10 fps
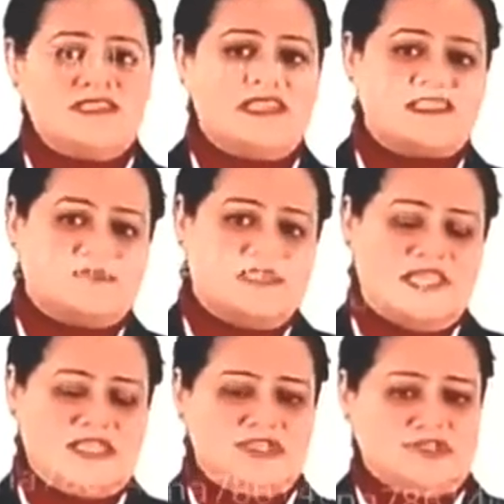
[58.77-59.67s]
an
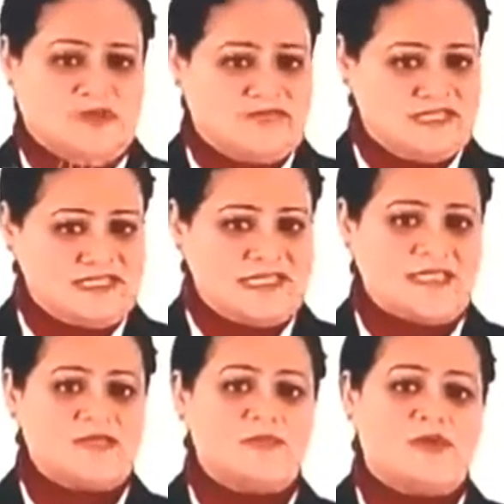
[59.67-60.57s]
explanation of the second